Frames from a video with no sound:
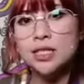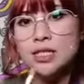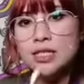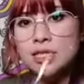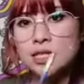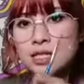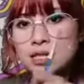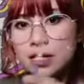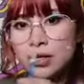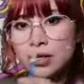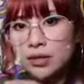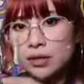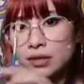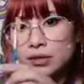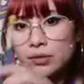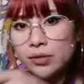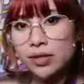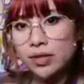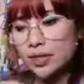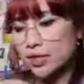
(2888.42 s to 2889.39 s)

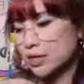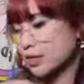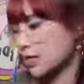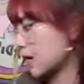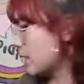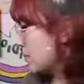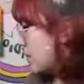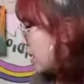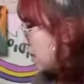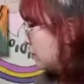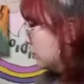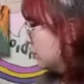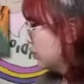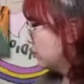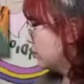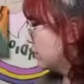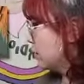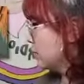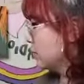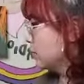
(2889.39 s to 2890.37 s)
So this time I will
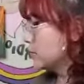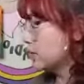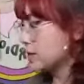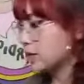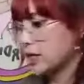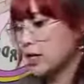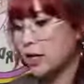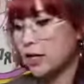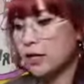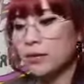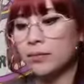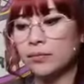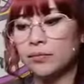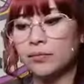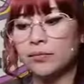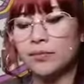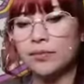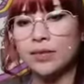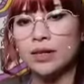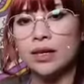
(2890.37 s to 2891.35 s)
be using
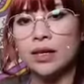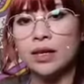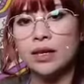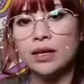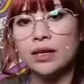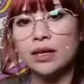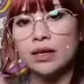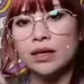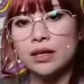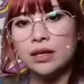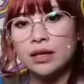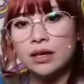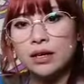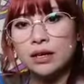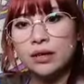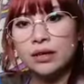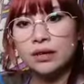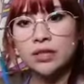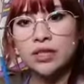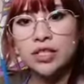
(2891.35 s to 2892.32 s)

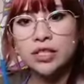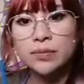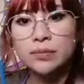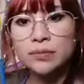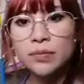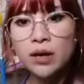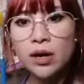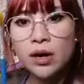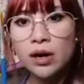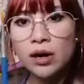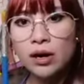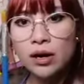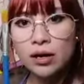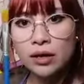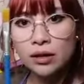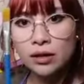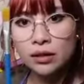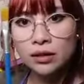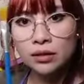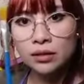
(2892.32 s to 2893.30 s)
the
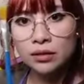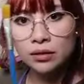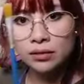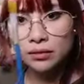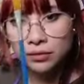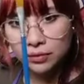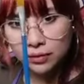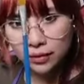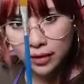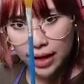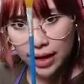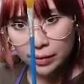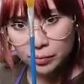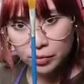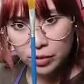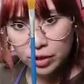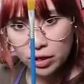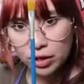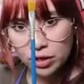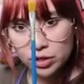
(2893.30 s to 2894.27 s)
small flat
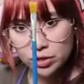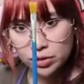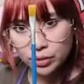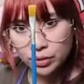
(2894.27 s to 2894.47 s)
brush.